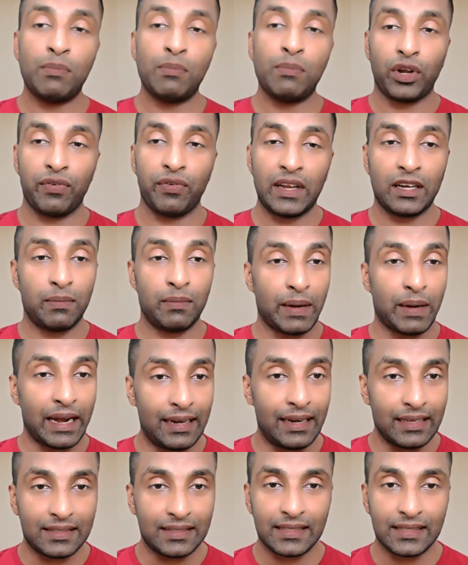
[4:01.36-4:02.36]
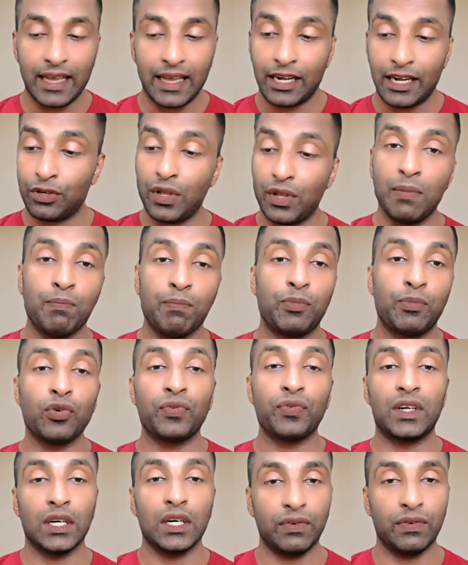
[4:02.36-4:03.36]
motivated by a desire to
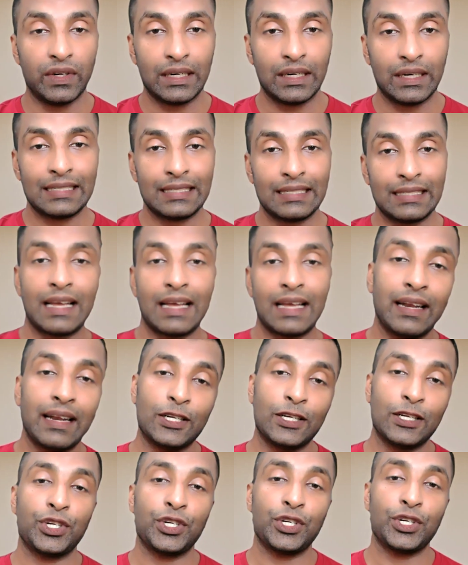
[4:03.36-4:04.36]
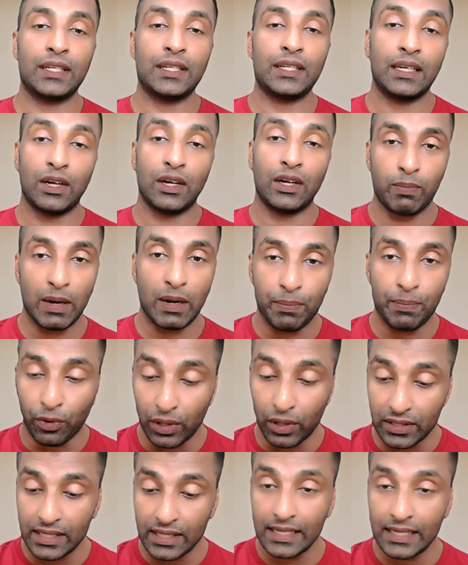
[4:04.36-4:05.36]
improve governance and ensure that the government
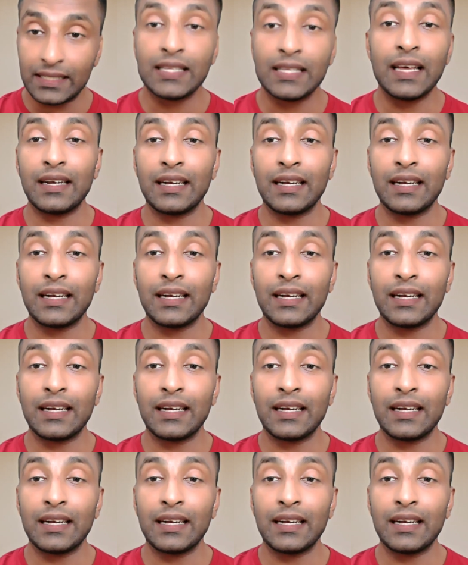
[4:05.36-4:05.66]
policies